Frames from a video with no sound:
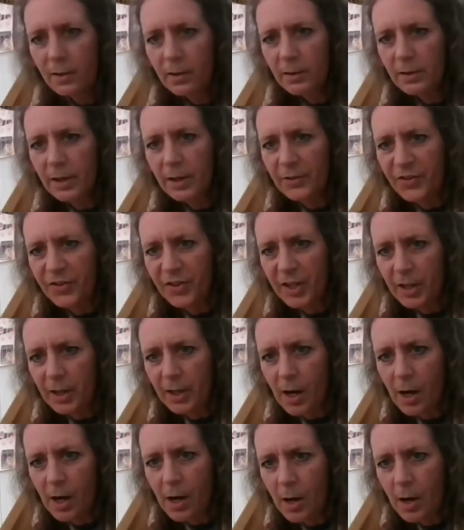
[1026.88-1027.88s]
Let's see.
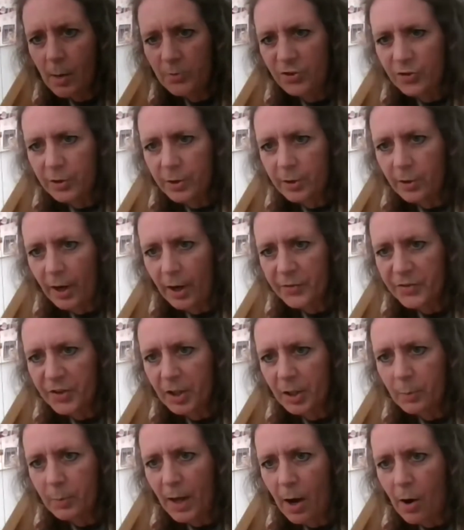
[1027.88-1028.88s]
Julie, you're
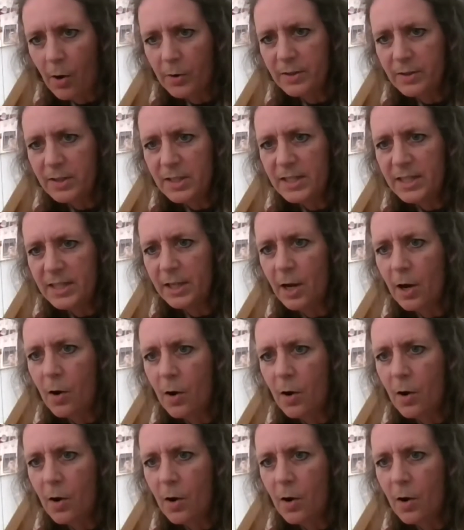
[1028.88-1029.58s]
asking about, you